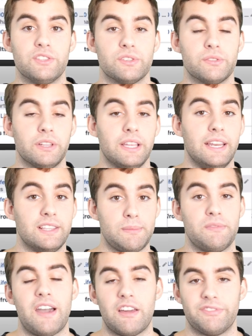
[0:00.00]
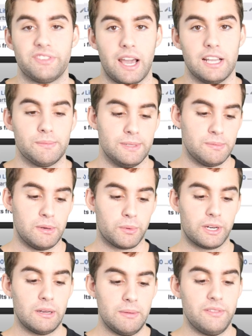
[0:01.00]
or really any type of advertisements, but
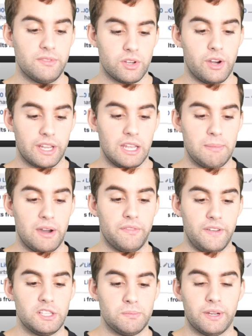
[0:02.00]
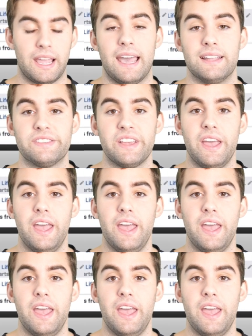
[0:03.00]
we're gonna be talking about Facebook ads.